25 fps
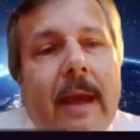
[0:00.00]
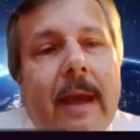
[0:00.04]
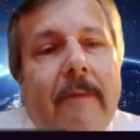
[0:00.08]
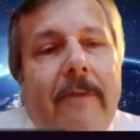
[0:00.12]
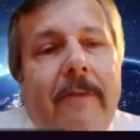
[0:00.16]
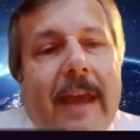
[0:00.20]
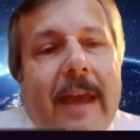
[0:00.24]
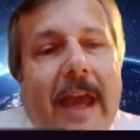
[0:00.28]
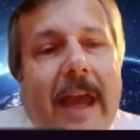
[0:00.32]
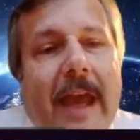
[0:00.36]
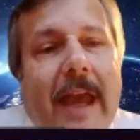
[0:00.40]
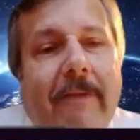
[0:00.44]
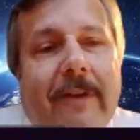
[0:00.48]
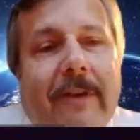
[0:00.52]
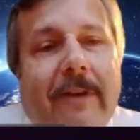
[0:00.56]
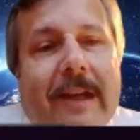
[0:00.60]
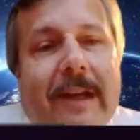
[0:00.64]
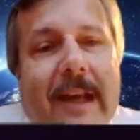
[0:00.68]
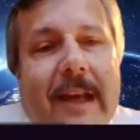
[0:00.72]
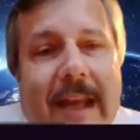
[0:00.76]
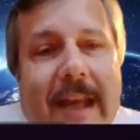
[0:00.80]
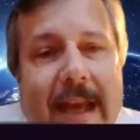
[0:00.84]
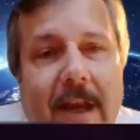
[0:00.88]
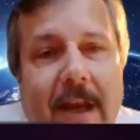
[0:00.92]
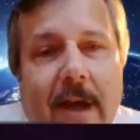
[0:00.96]
We have
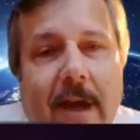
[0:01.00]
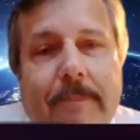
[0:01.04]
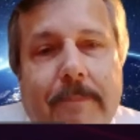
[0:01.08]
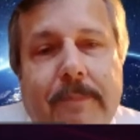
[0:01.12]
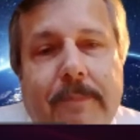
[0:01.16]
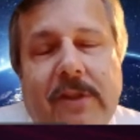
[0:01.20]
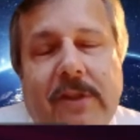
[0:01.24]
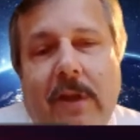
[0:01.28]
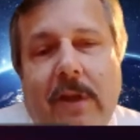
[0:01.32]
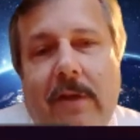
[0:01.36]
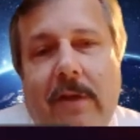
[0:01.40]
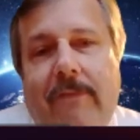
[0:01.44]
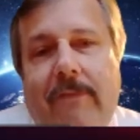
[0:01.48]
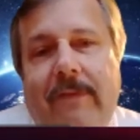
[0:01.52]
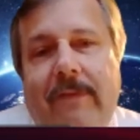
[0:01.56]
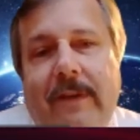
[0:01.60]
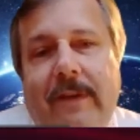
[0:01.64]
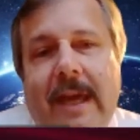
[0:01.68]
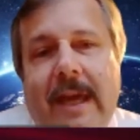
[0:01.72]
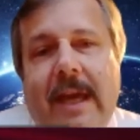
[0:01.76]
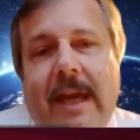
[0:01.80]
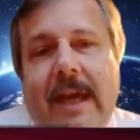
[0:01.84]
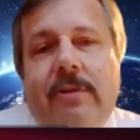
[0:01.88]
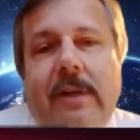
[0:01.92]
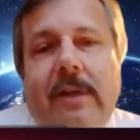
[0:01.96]
clearly observed the
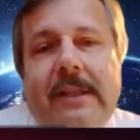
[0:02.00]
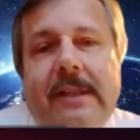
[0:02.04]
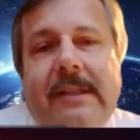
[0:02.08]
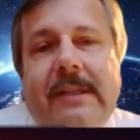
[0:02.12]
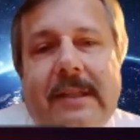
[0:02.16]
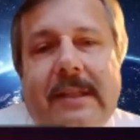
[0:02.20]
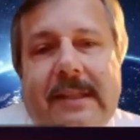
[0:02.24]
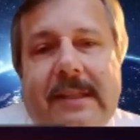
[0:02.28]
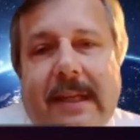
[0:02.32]
characteristic